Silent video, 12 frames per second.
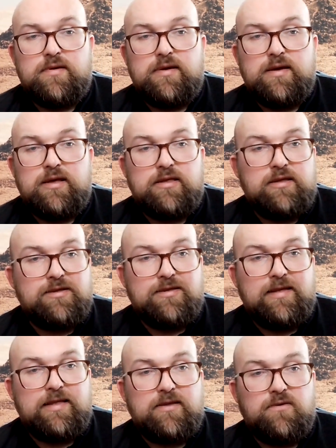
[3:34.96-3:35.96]

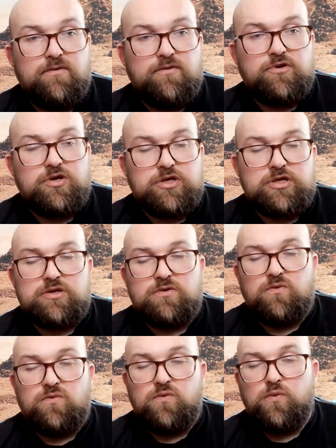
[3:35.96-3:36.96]
it's just
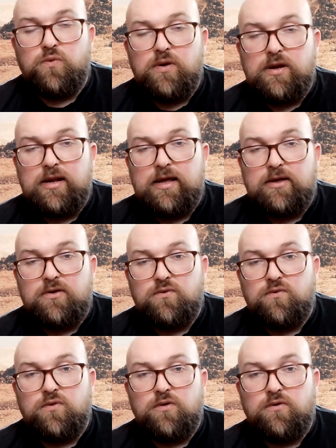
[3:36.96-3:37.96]
really
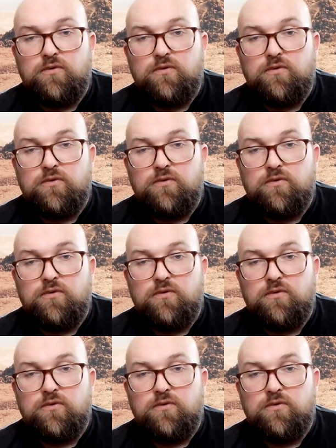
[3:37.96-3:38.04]
cool,